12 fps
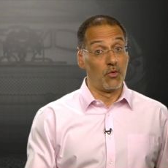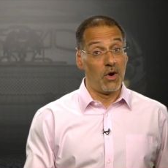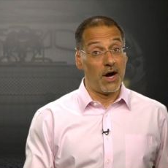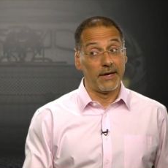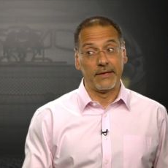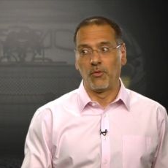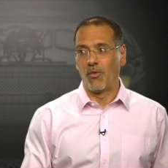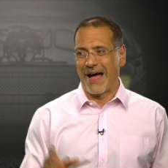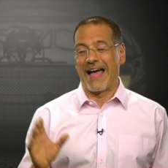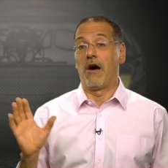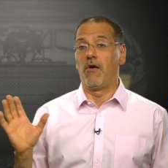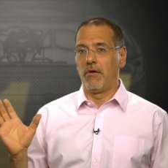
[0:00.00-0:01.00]
one, and
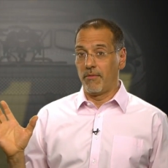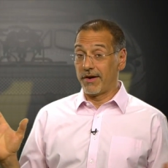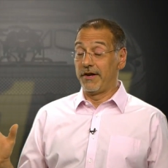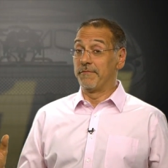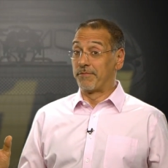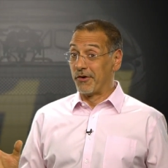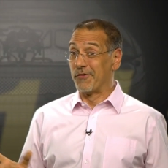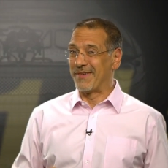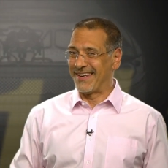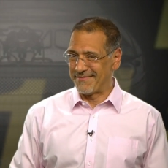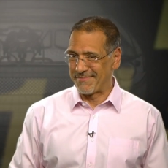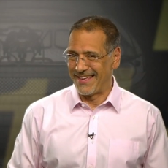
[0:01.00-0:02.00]
wow, what an
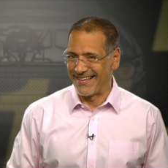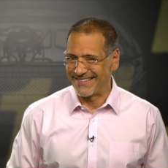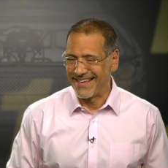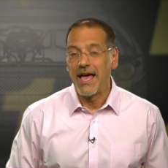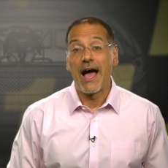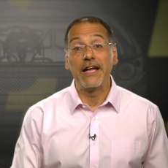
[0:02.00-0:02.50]
improvement it makes,